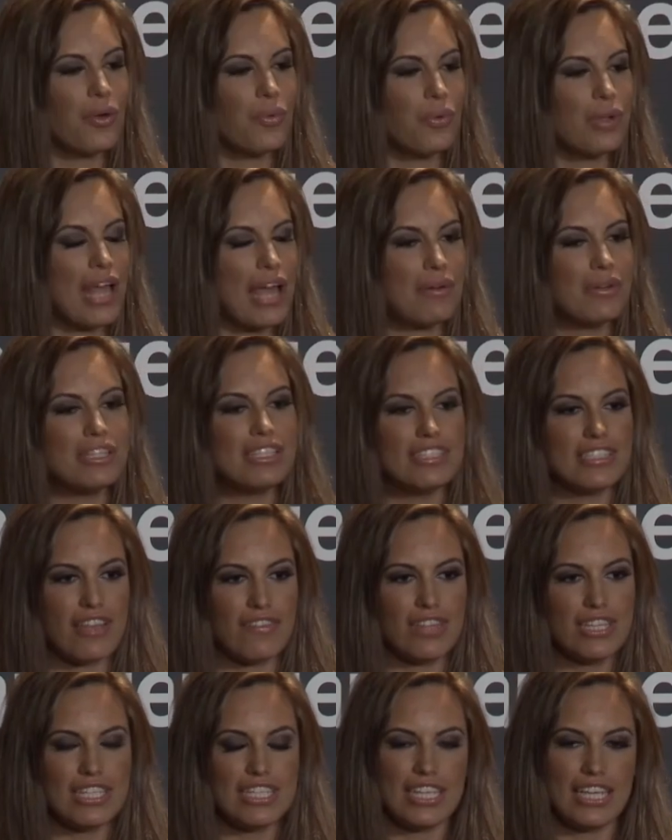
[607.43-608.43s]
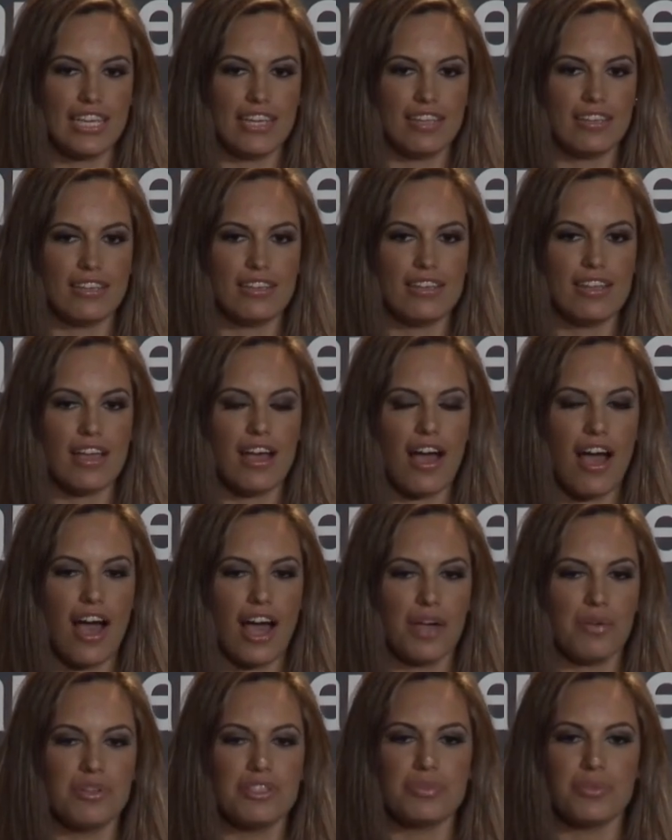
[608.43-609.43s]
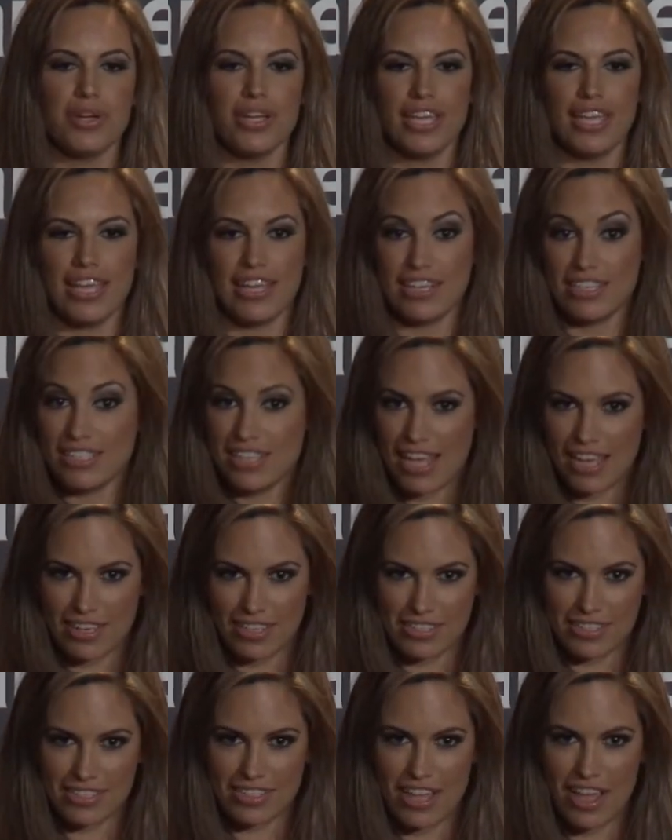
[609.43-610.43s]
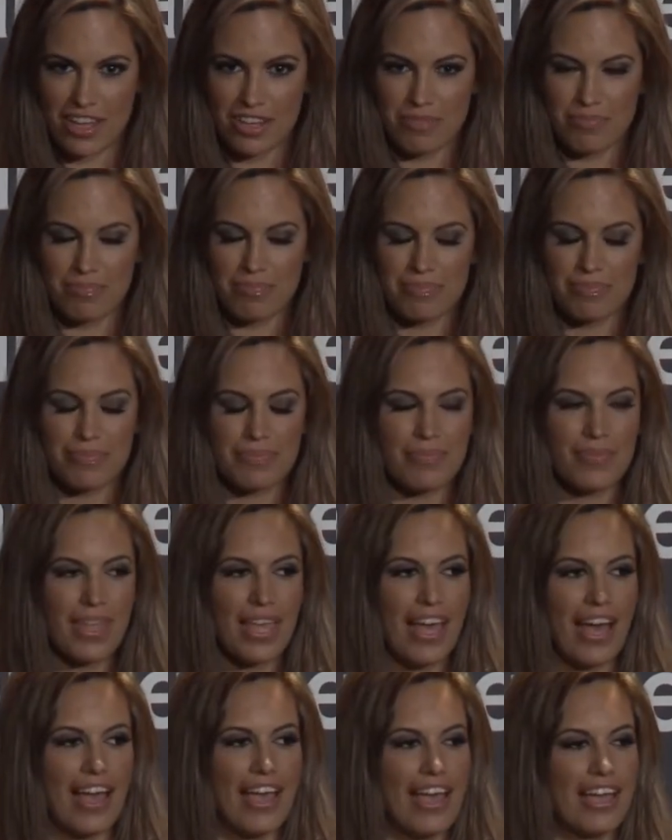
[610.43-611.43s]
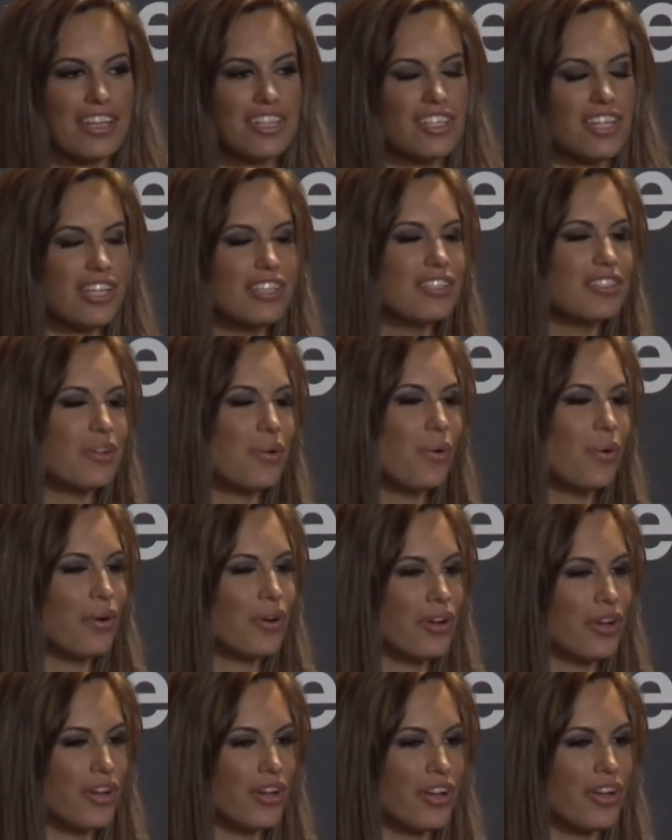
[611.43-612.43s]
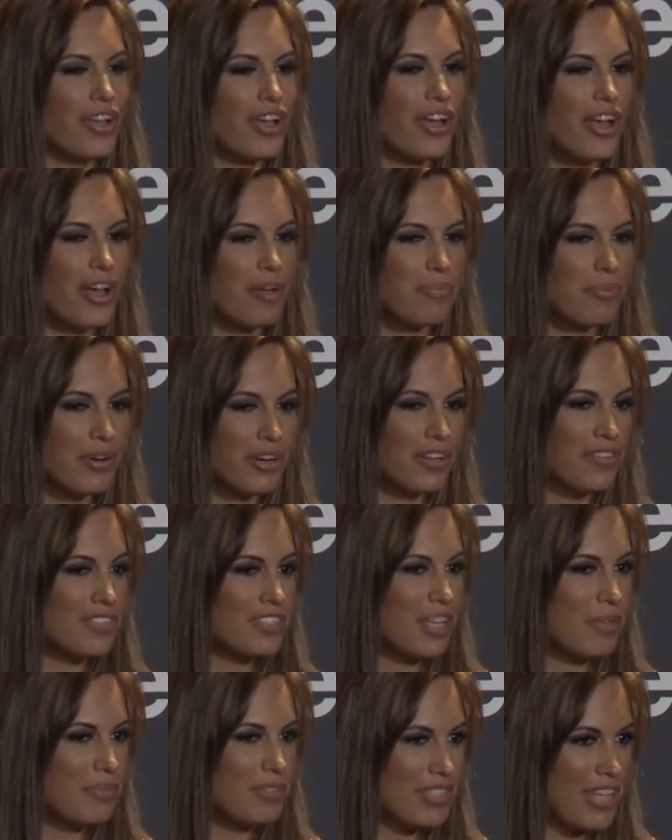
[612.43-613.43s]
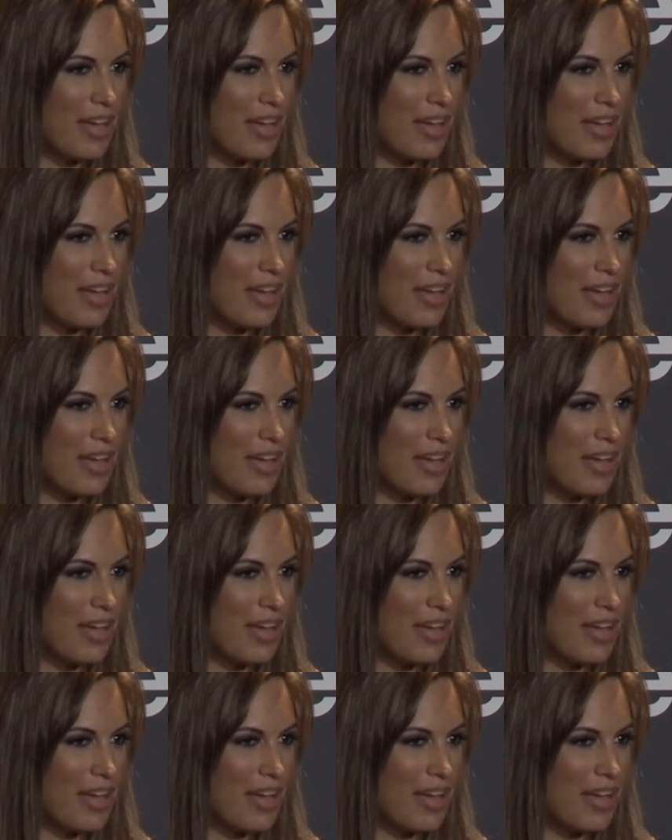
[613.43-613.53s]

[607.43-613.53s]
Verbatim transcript: When I was 17, I was working at a tanning salon. I had just ordered a port of sub